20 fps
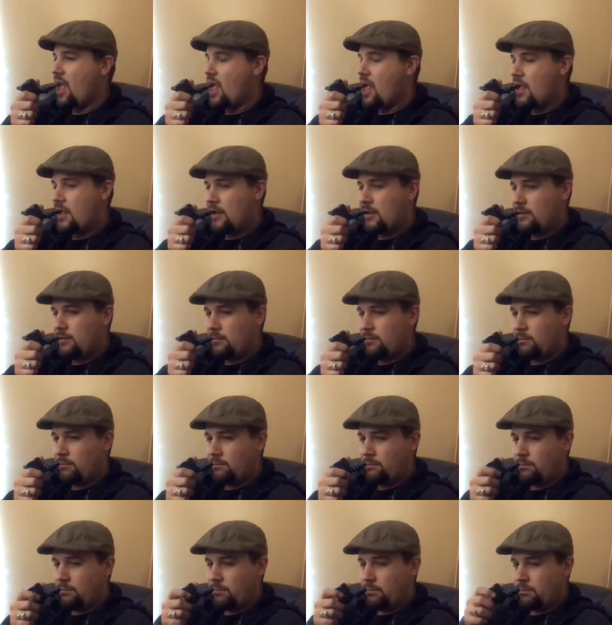
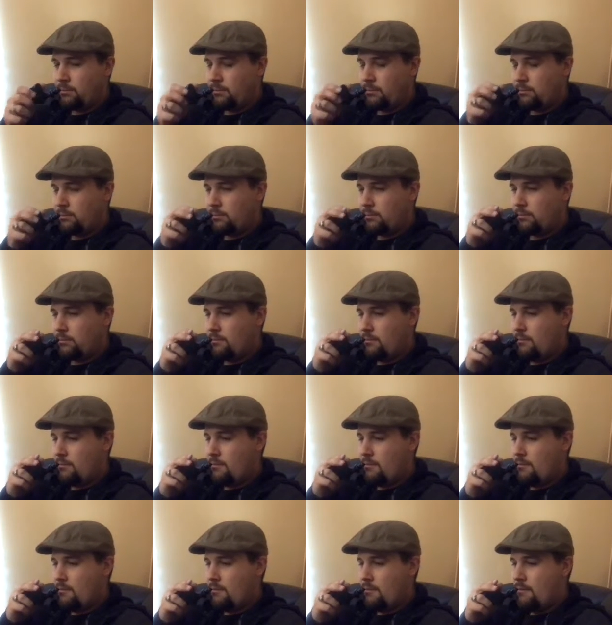
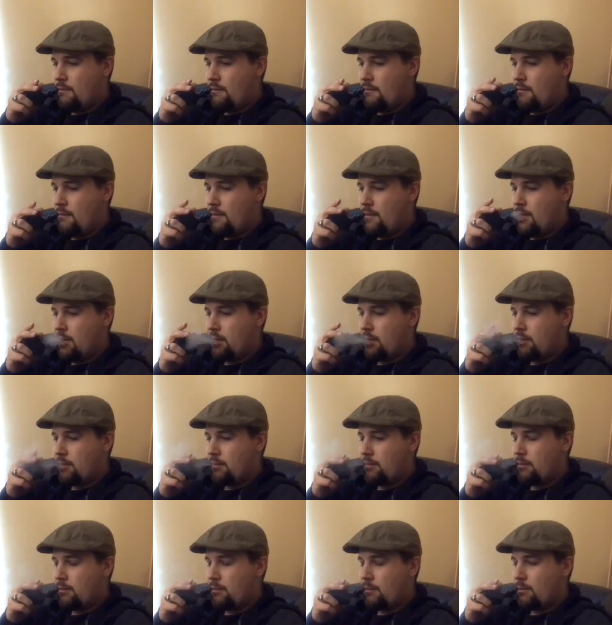
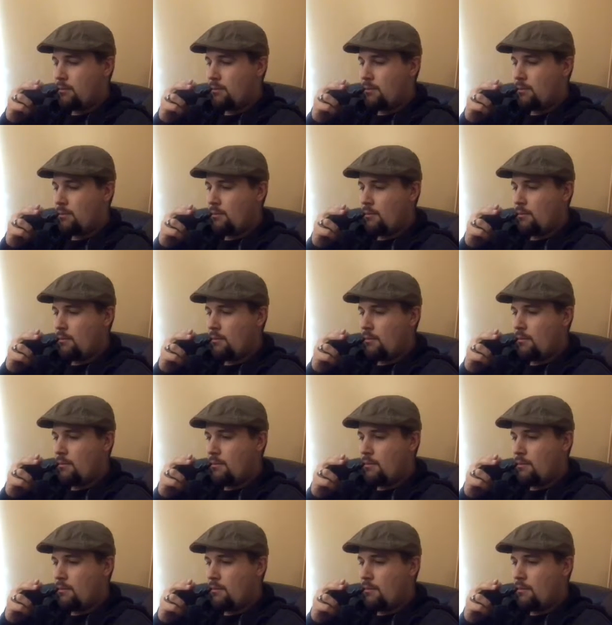
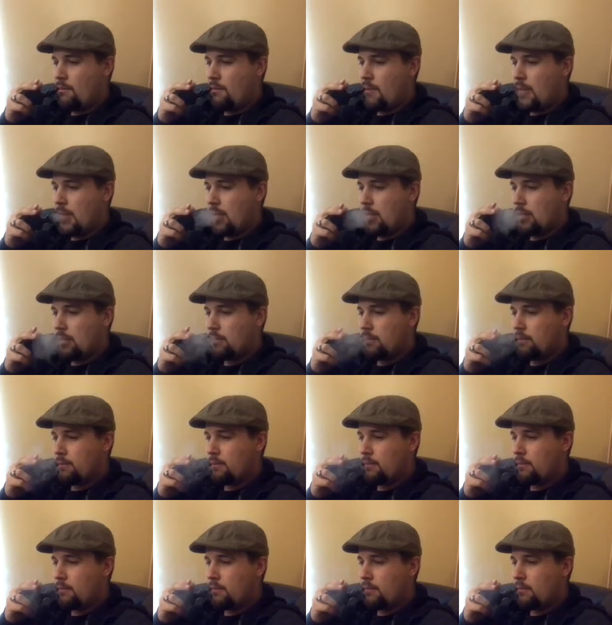
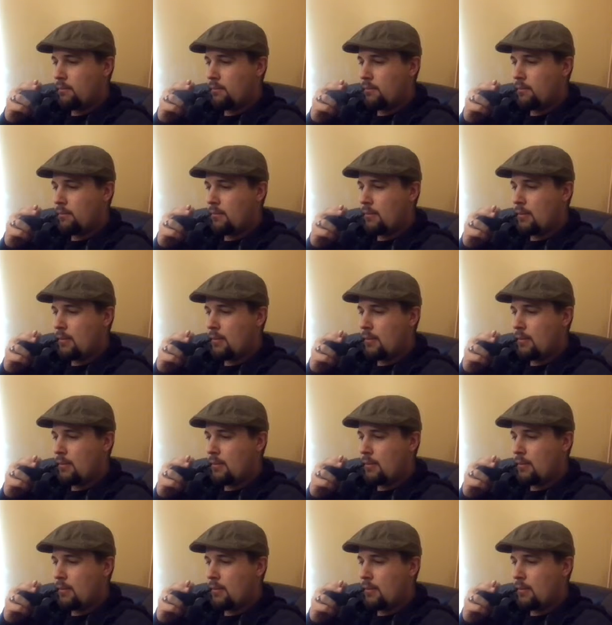Nothing is said.